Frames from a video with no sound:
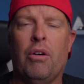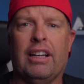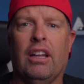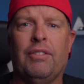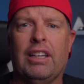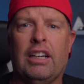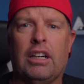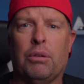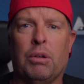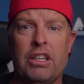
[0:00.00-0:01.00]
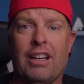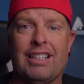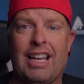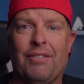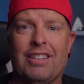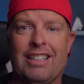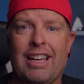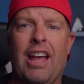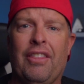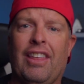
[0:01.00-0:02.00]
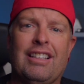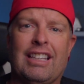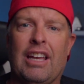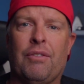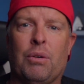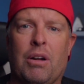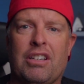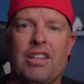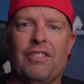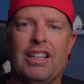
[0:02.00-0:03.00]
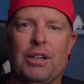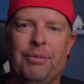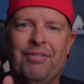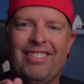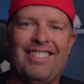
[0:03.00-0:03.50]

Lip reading: I'd love to hear what you guys have to say. And thanks again for watching the video.